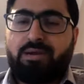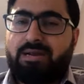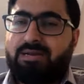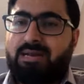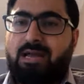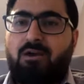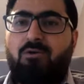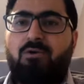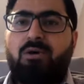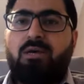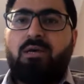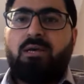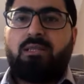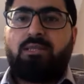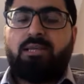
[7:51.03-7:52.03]
Right now,
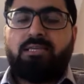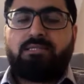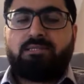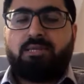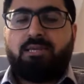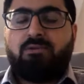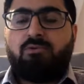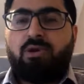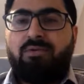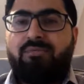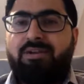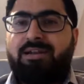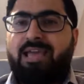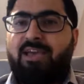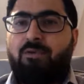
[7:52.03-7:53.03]
there's,
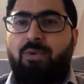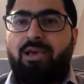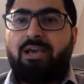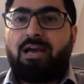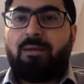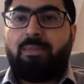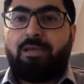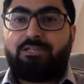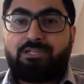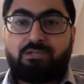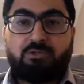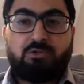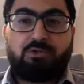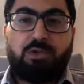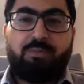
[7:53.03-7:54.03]
every day I wake up, I
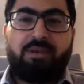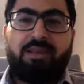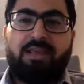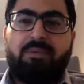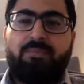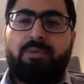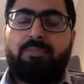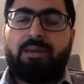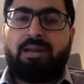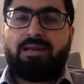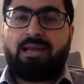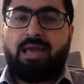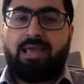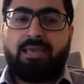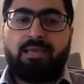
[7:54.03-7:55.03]
check social media, people are
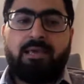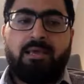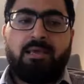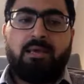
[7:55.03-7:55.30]
dying.